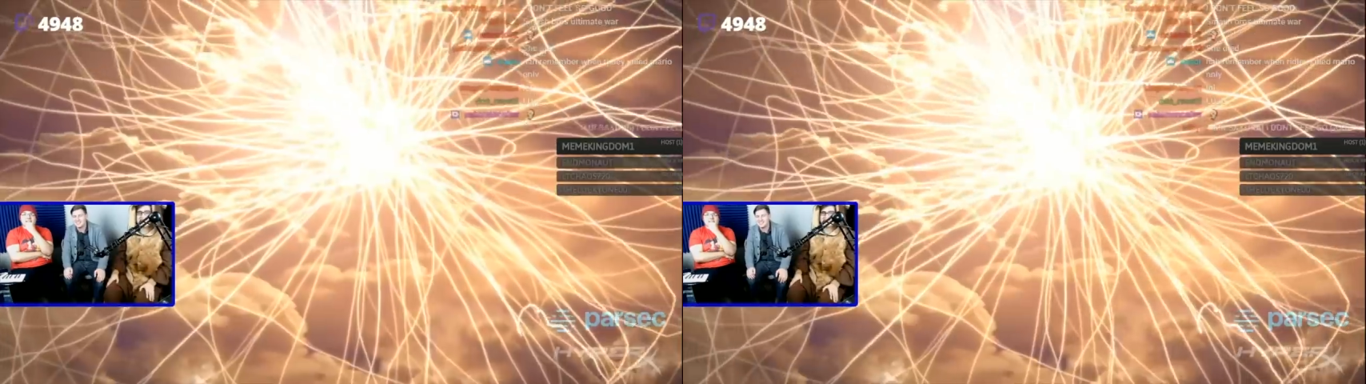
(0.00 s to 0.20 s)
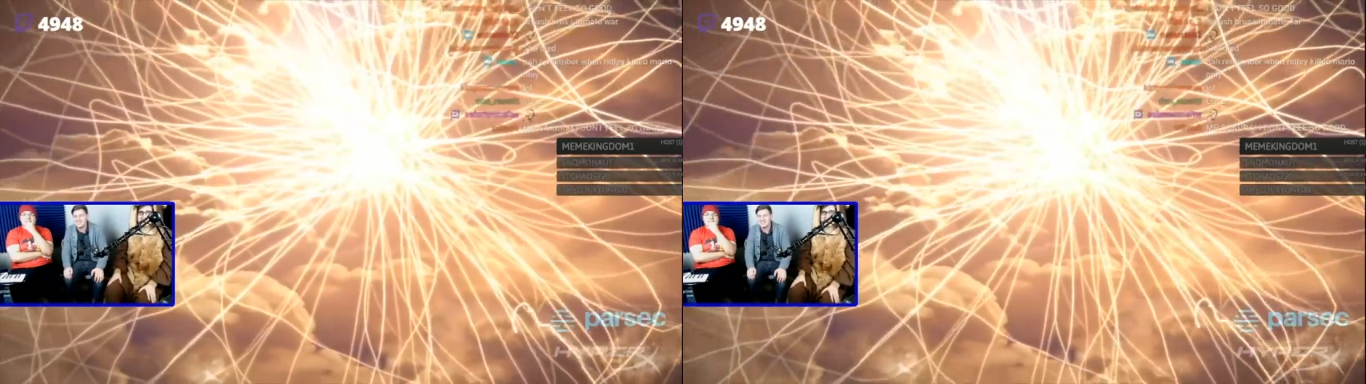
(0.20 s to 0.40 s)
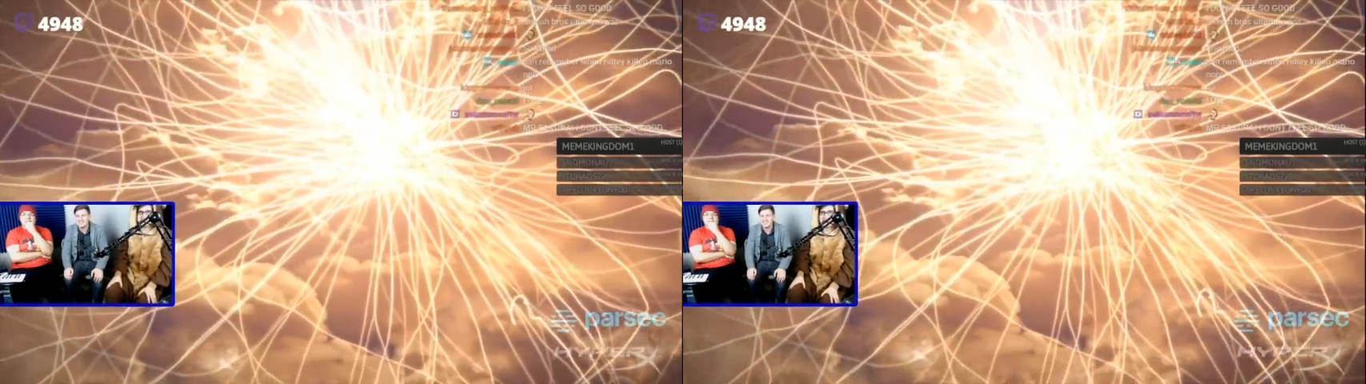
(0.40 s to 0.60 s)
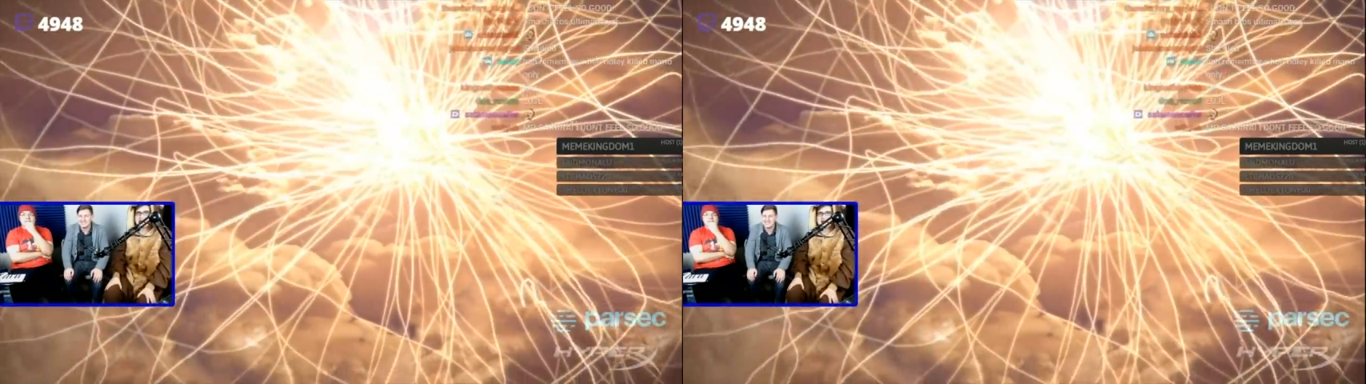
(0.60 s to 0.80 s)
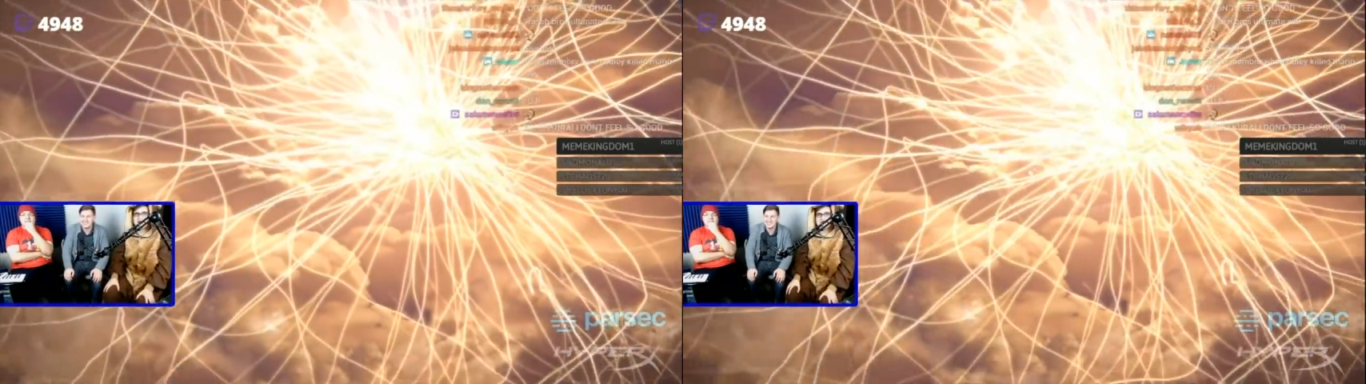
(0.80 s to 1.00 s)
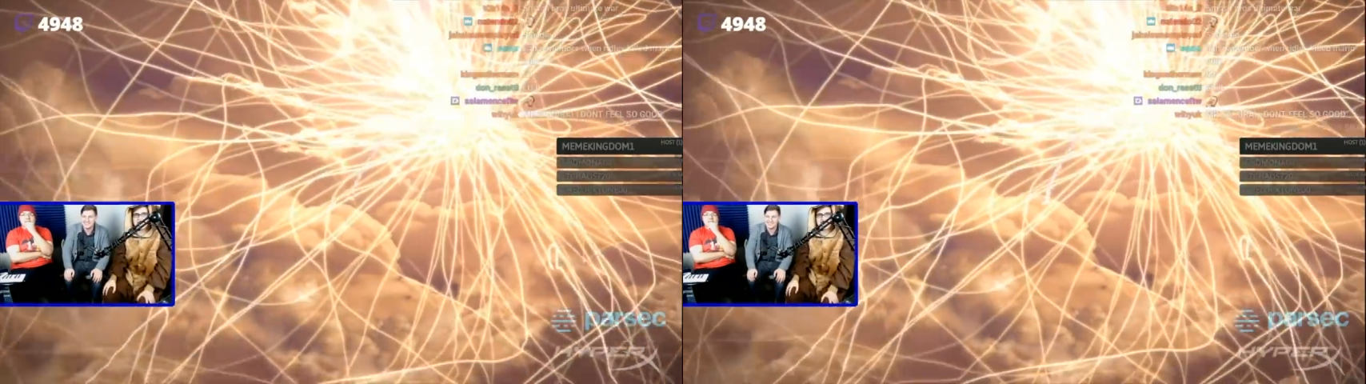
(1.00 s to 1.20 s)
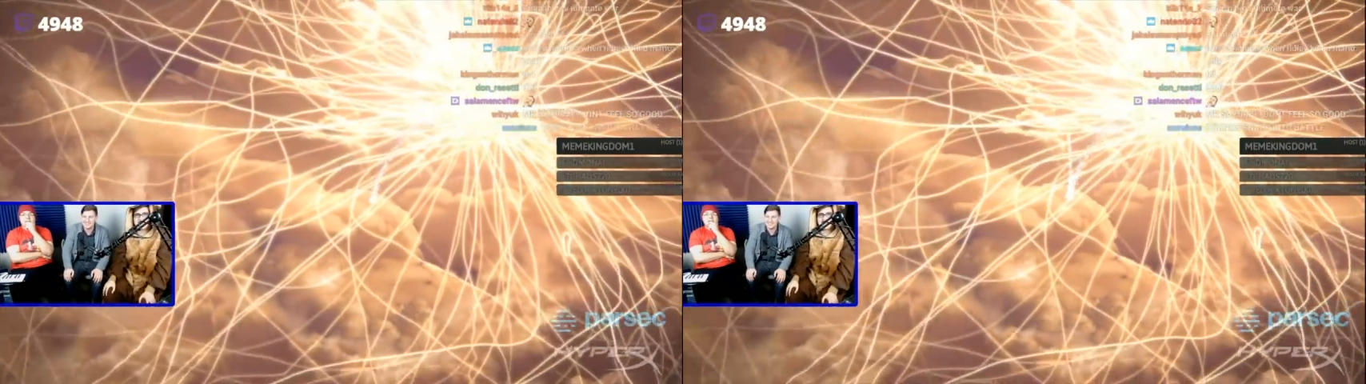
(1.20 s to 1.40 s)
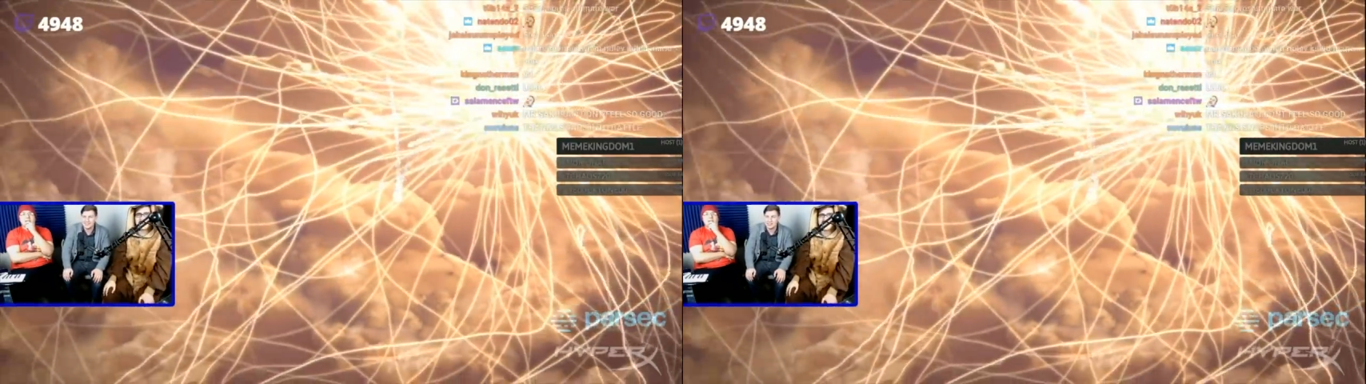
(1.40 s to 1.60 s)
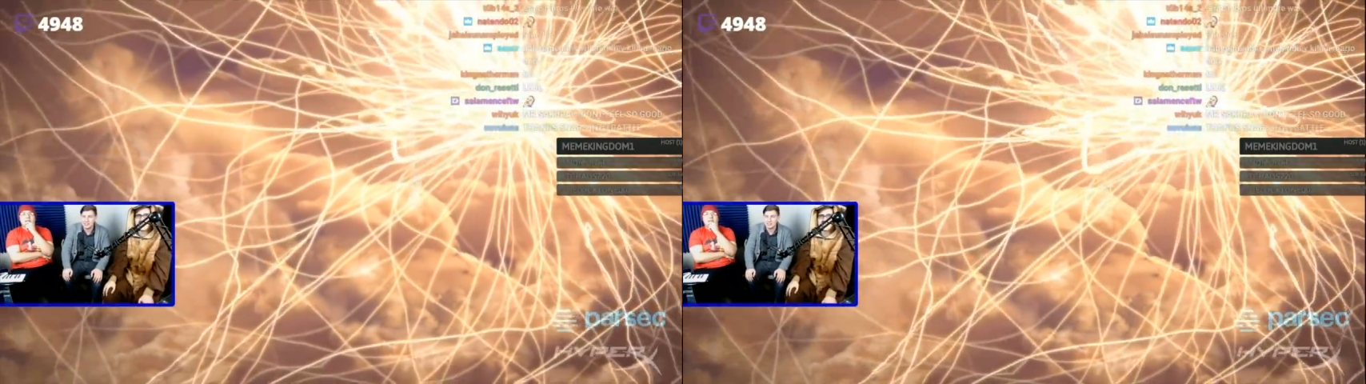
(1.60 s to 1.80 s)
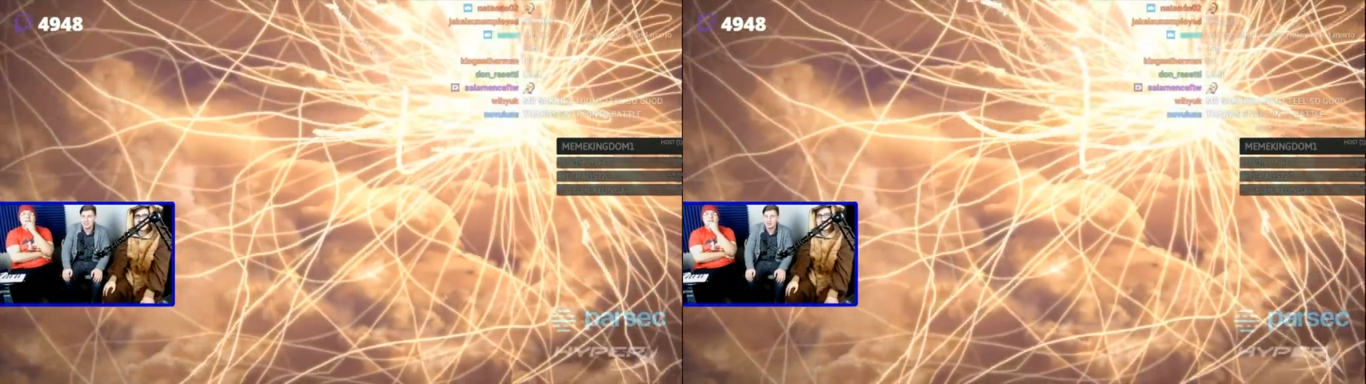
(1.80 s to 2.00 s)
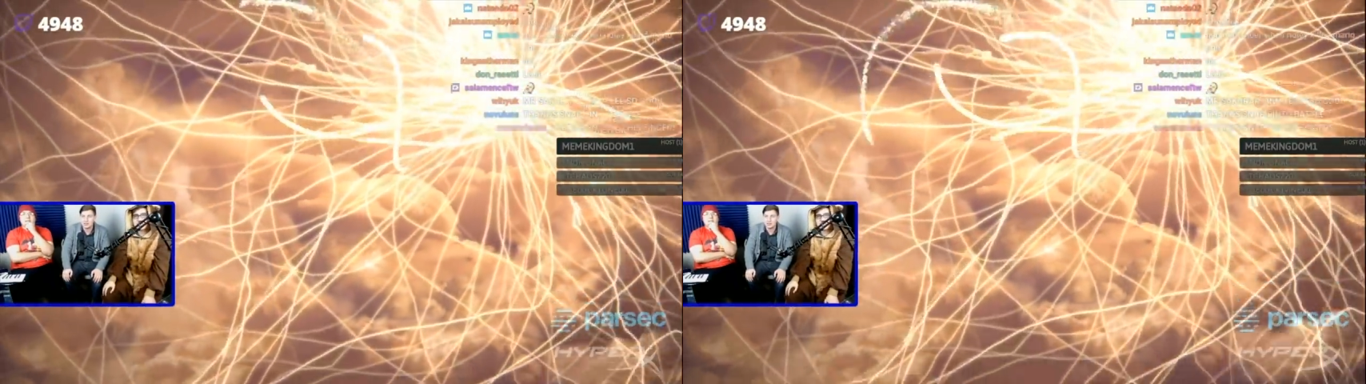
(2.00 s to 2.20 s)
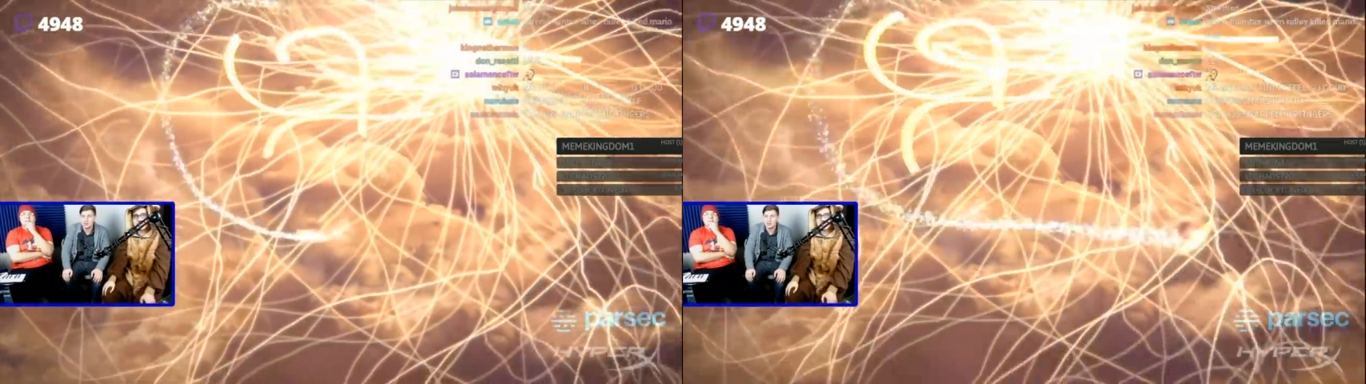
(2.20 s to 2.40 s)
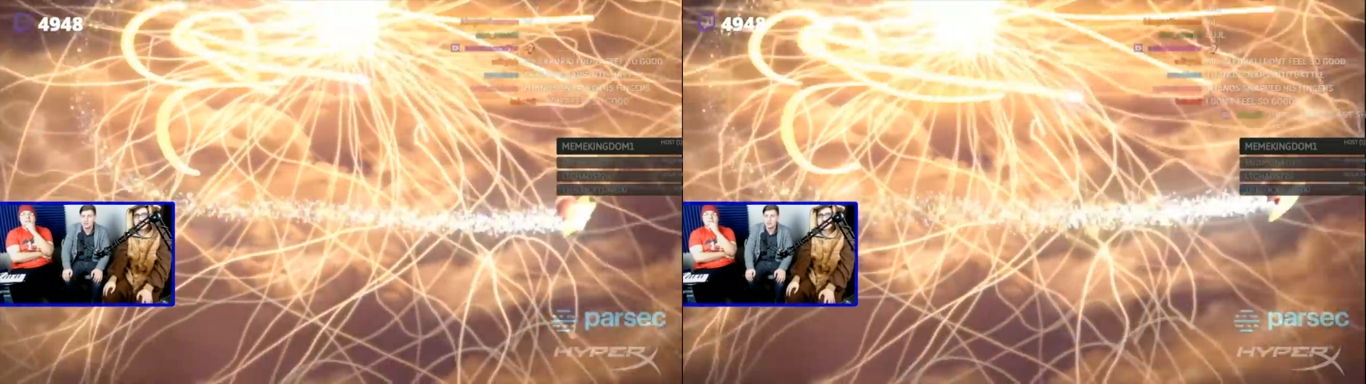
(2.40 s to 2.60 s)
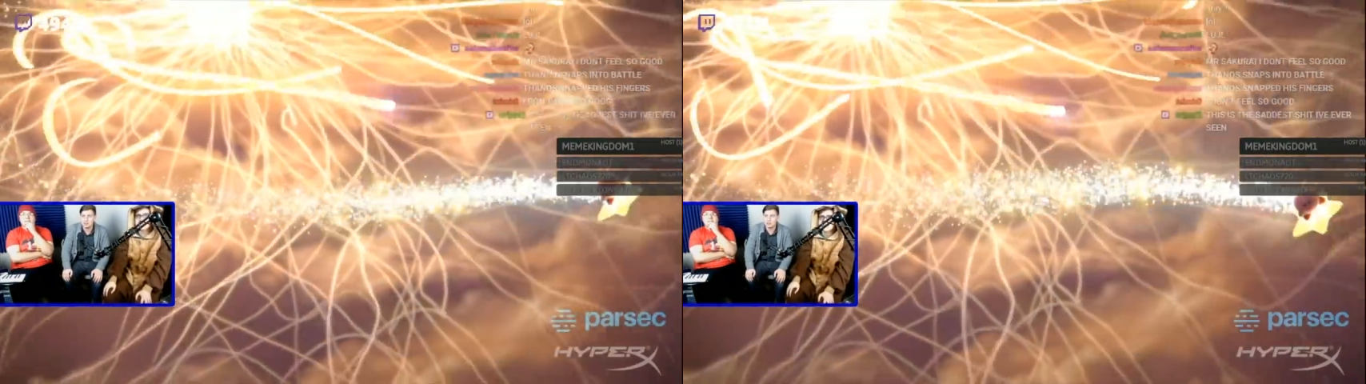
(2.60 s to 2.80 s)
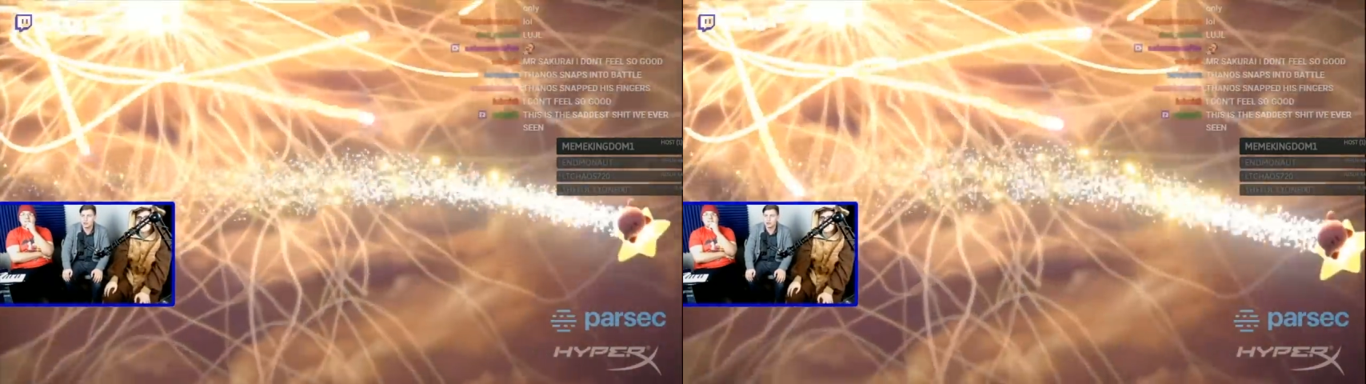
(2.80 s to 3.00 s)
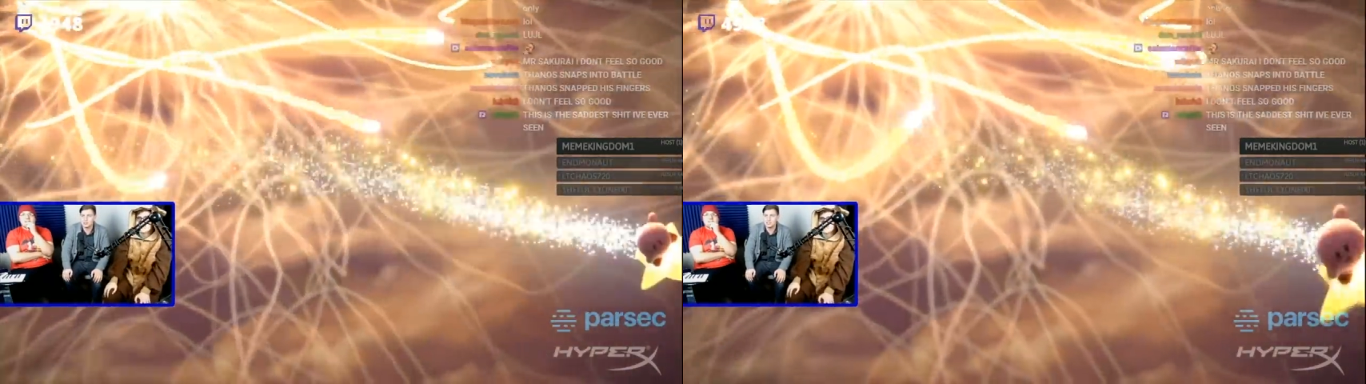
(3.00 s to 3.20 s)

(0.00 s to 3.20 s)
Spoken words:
[unreadable: no face in view]